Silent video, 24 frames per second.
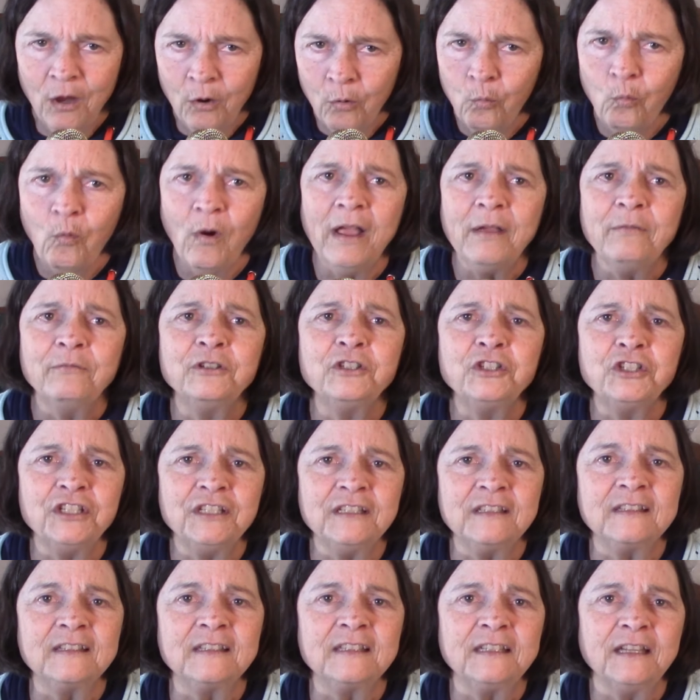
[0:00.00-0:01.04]
Why would
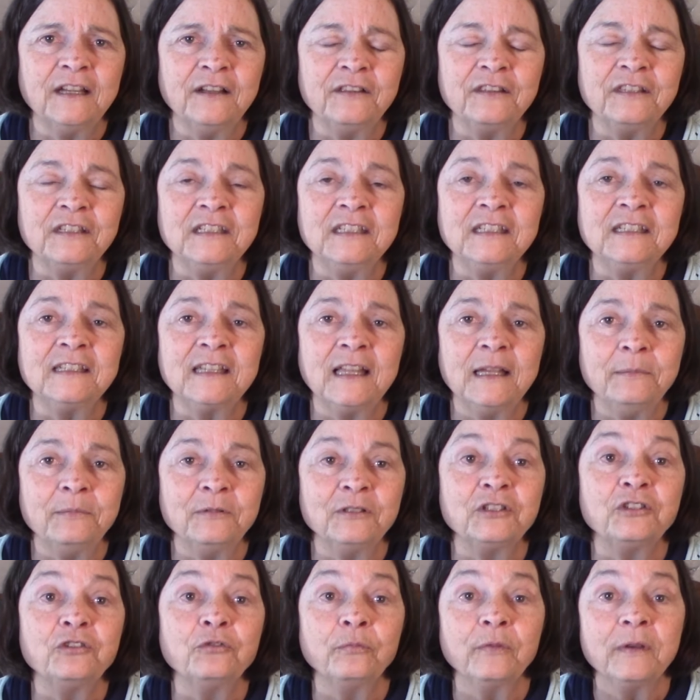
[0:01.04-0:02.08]
Jesus tell the
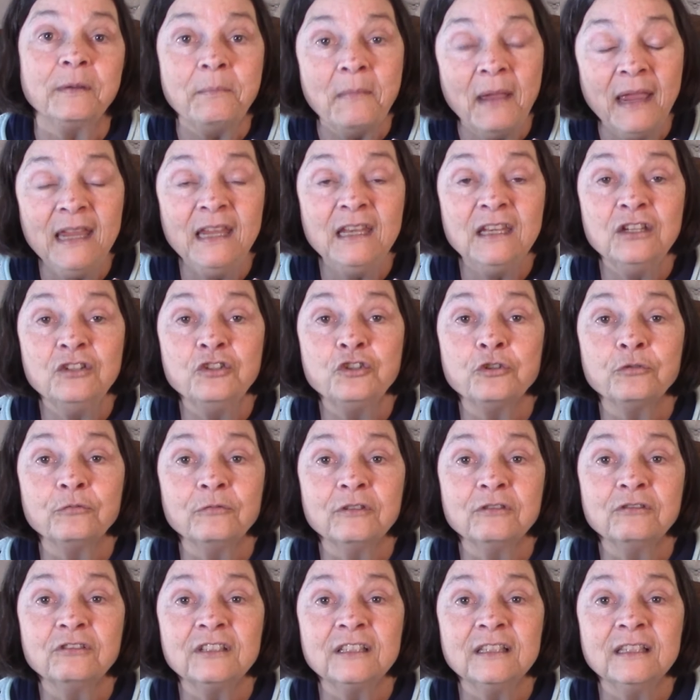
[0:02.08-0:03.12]
disciples to remain in
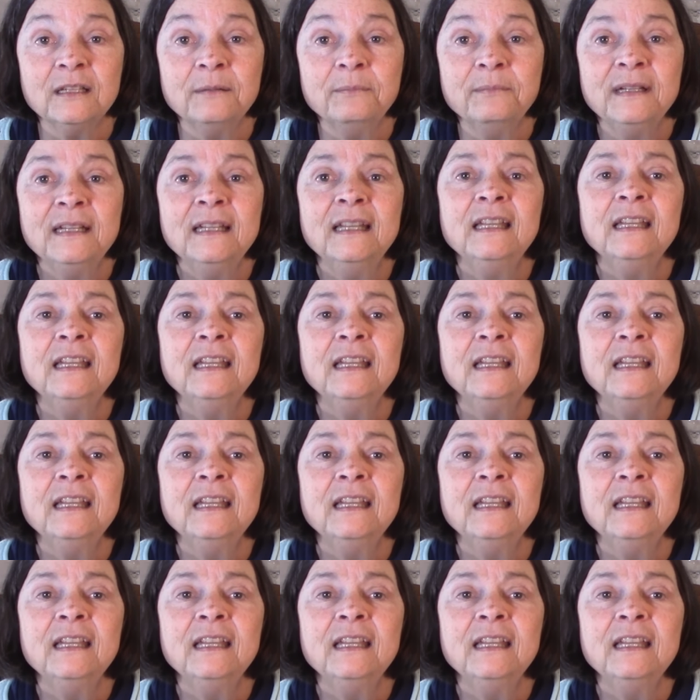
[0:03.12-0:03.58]
Jerusalem